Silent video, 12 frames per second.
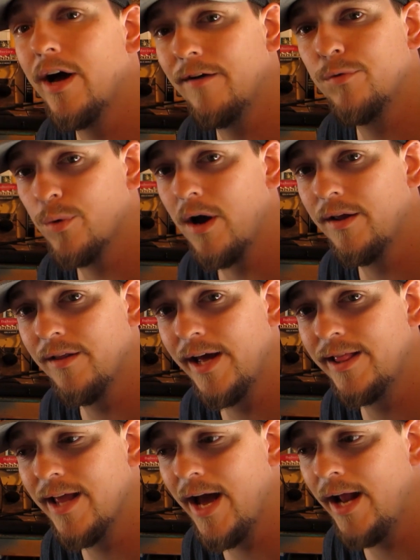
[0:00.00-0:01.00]
have a rod
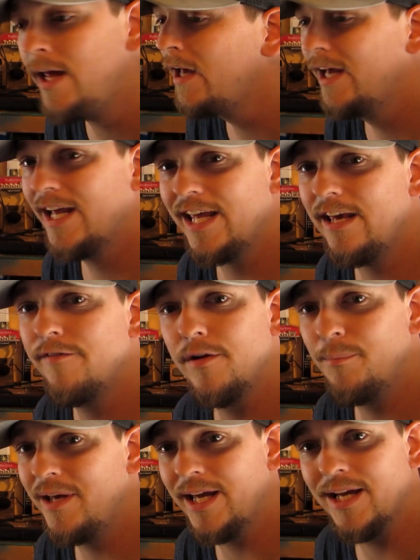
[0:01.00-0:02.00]
like that,
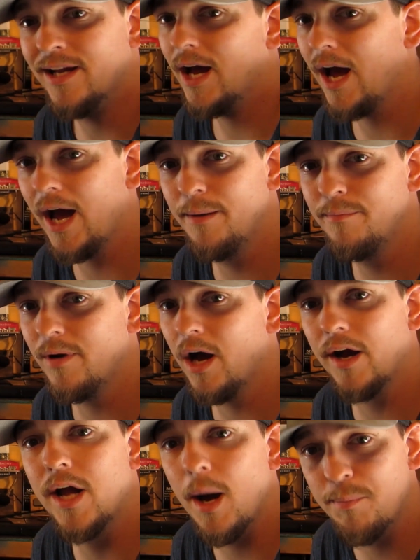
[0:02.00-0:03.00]
even me, I'm
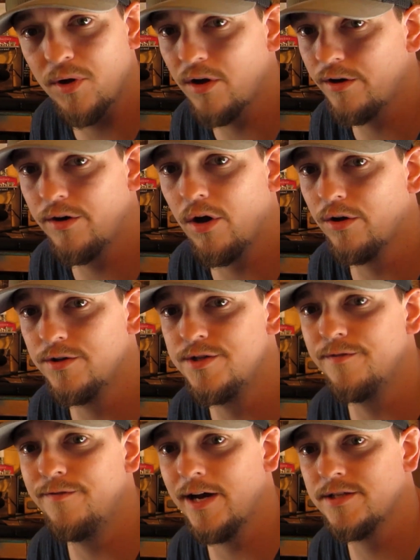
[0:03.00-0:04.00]
a couple $100
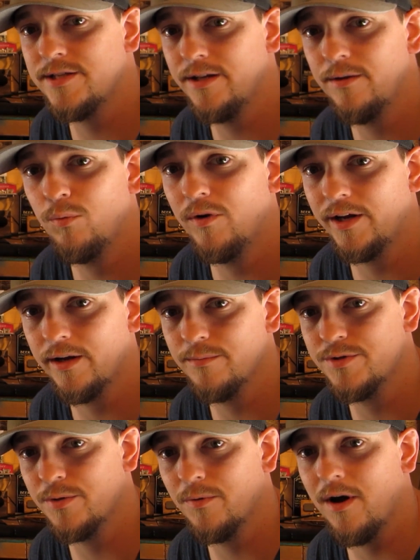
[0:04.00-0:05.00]
invested when it
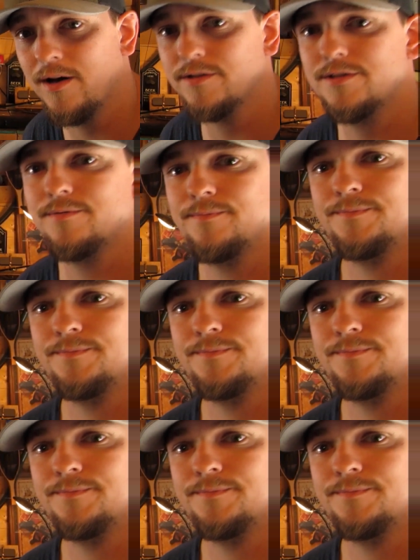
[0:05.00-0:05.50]
comes to rods.